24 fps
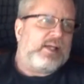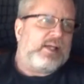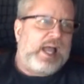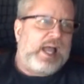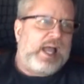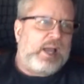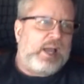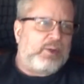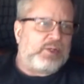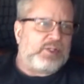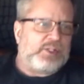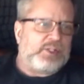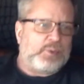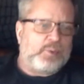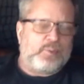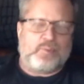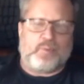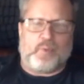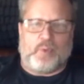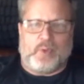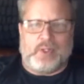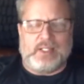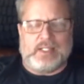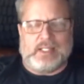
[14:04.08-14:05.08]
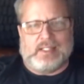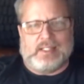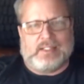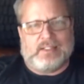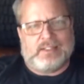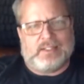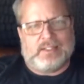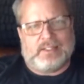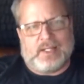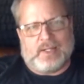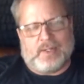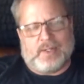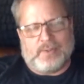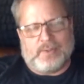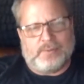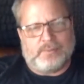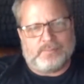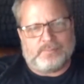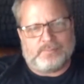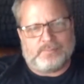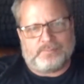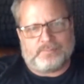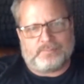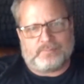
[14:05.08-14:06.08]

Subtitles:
how can you avoid it, you know?